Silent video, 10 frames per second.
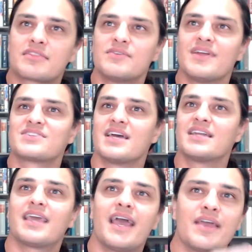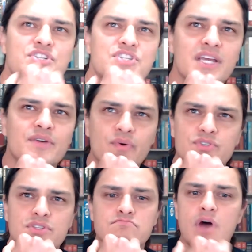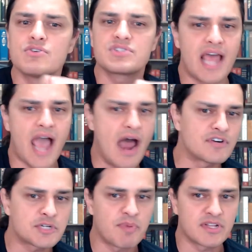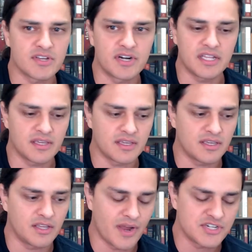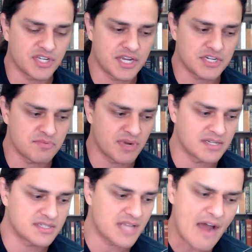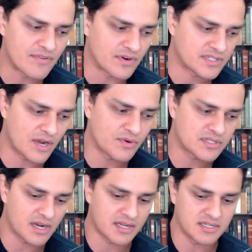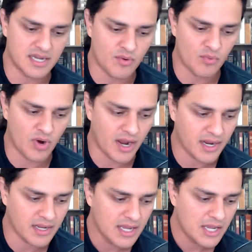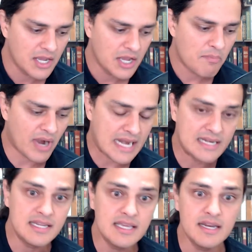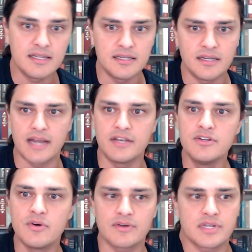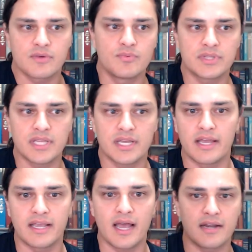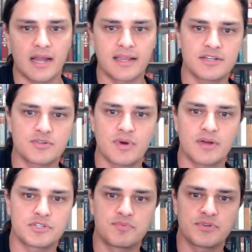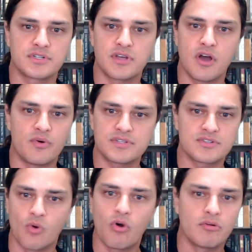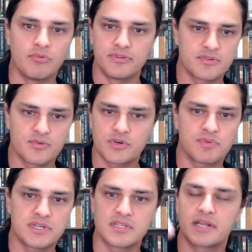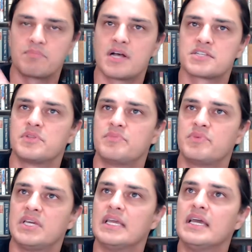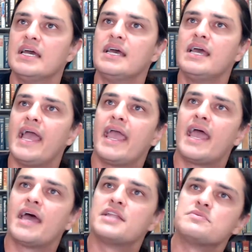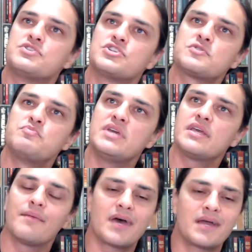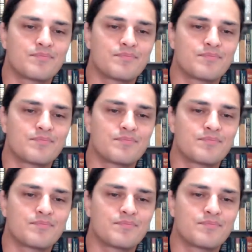down 10K, which it was the most I'd ever spent on anything, education based ever. Cause I always thought I could DIY, but I knew, I was like, well, what the hell? I got to where I was supposed to go, and this is horrible. This is the worst place that I can possibly be. And and I'm not